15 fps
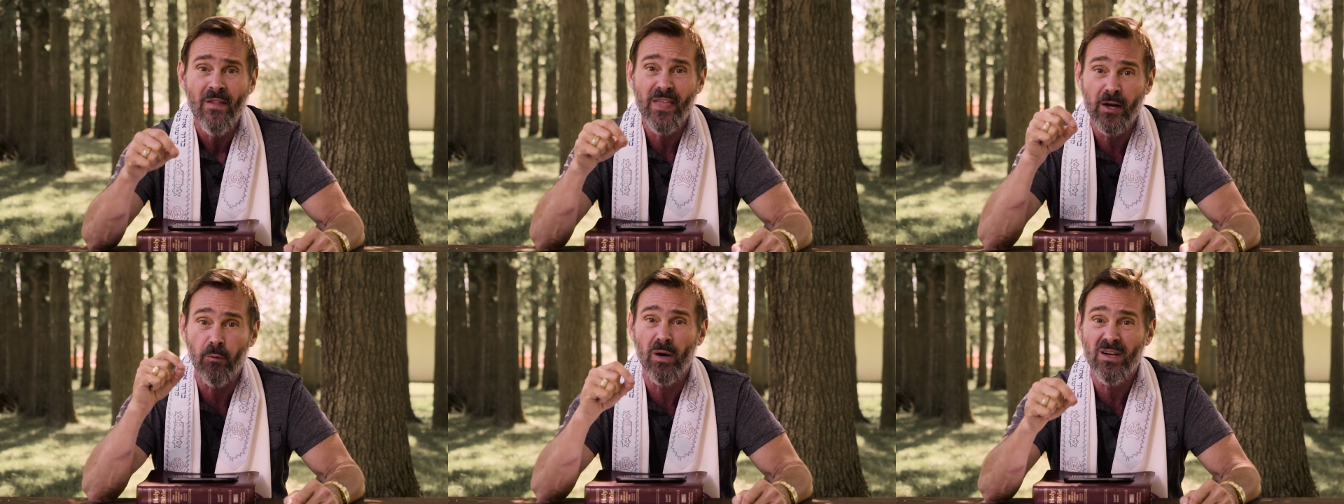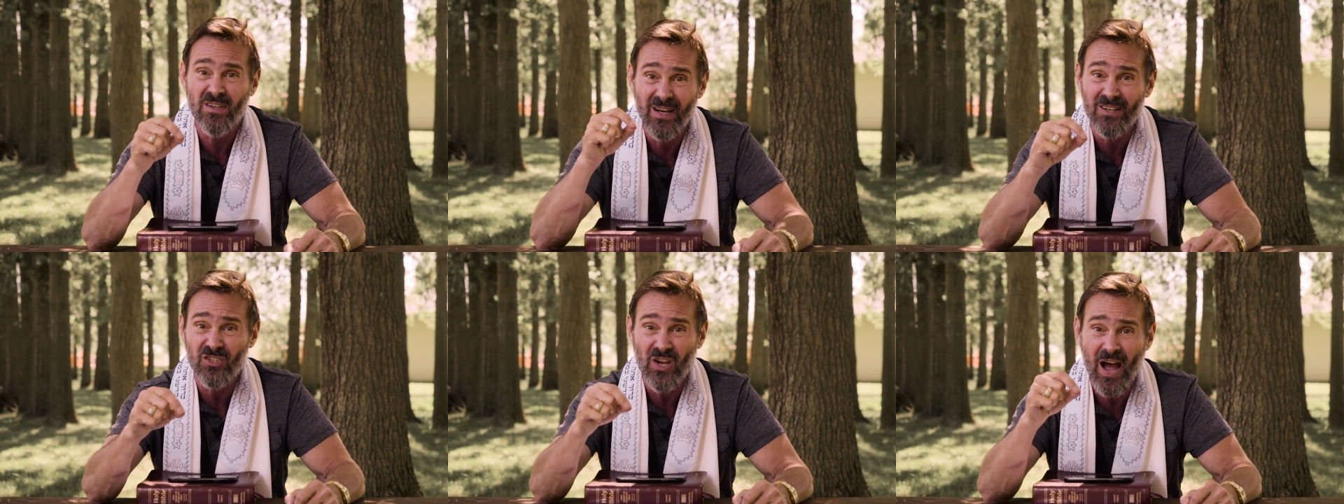that it would
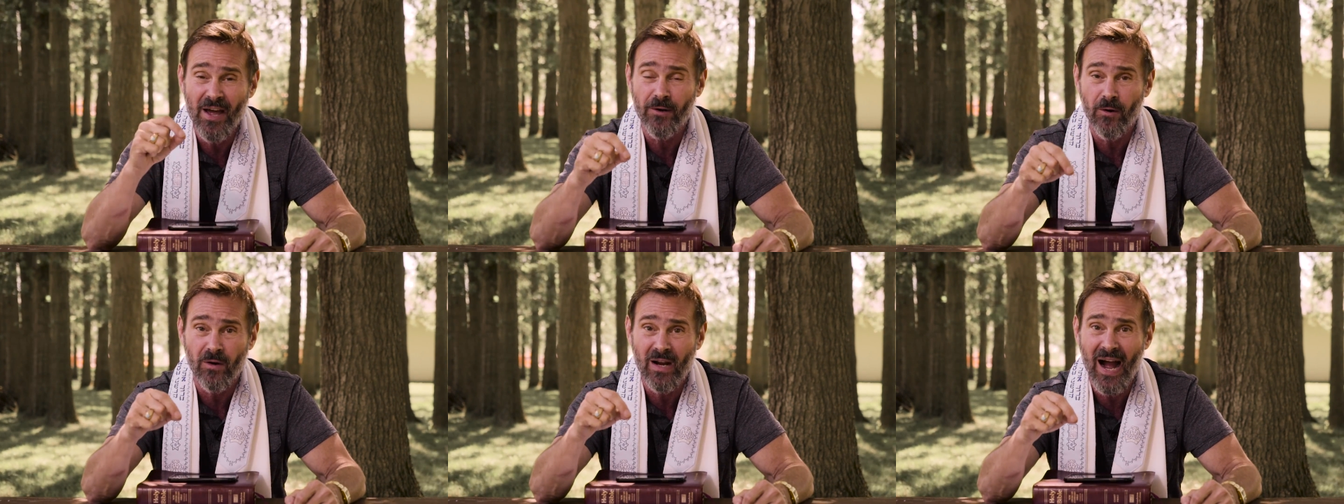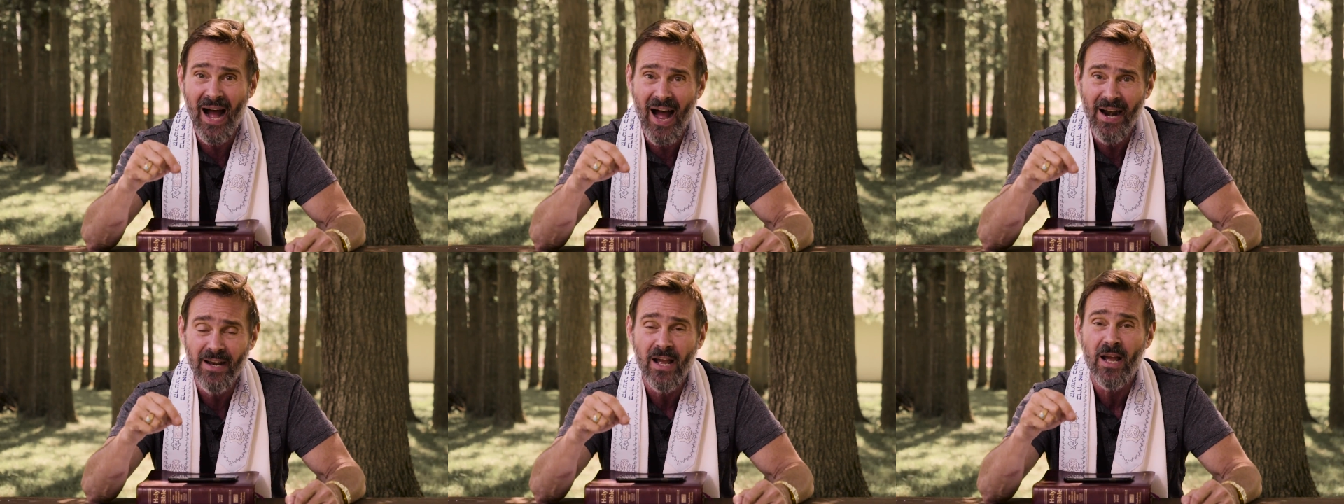dishonor
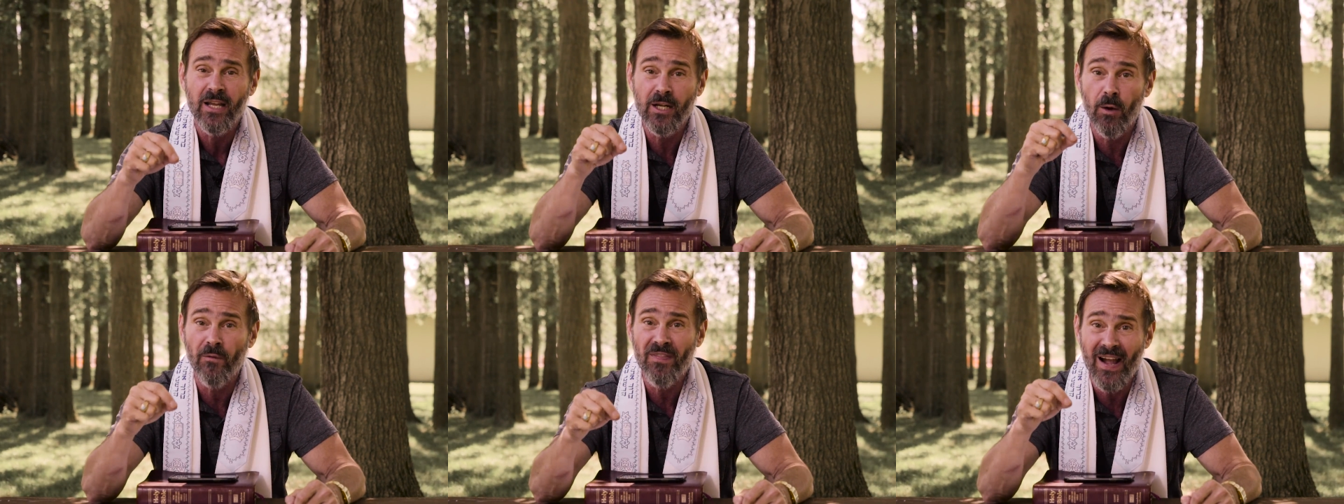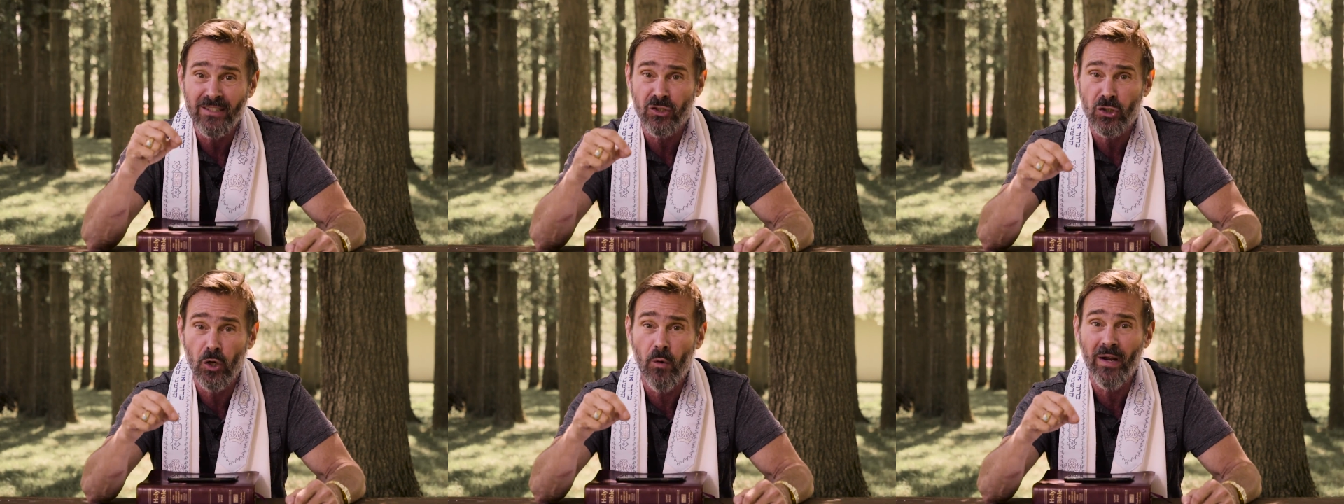God, you know what
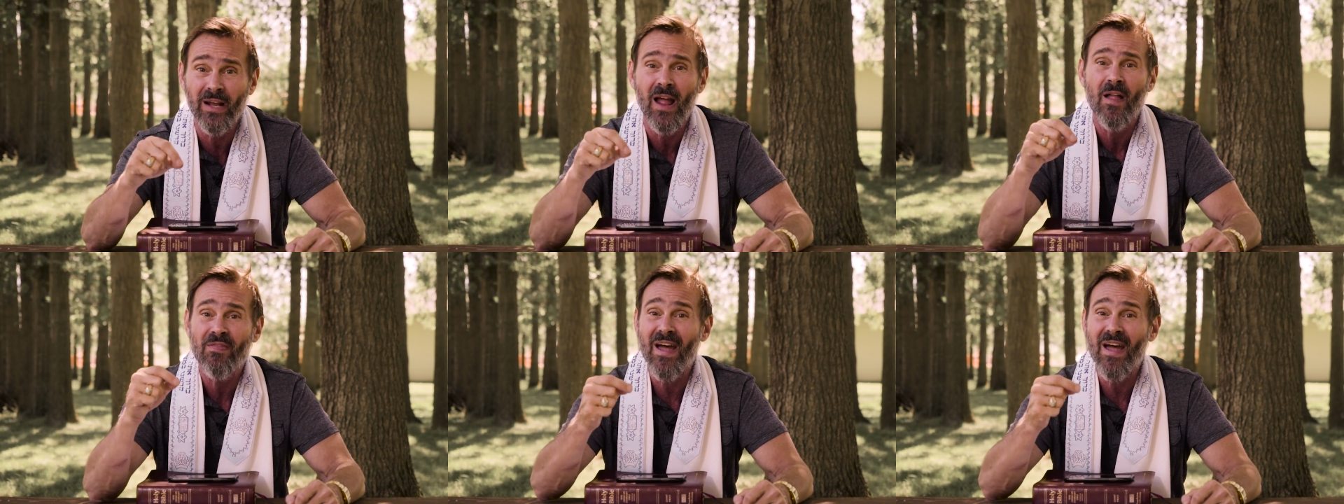that's doing?